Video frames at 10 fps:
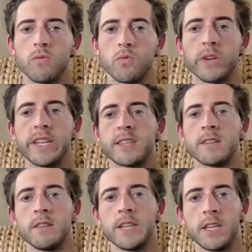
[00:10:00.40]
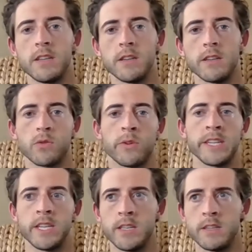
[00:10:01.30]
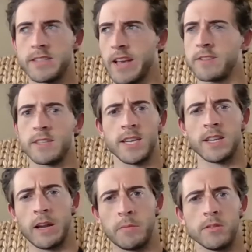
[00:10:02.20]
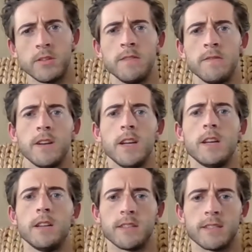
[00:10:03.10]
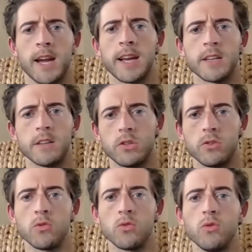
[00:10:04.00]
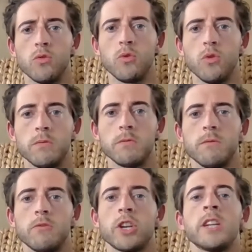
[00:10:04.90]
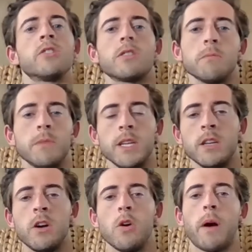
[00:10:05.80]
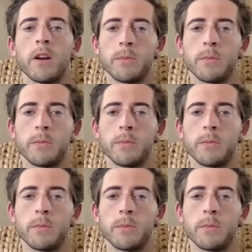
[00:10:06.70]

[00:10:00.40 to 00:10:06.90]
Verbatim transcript: recently, twenty seventeen, I believe, decided to change to be no party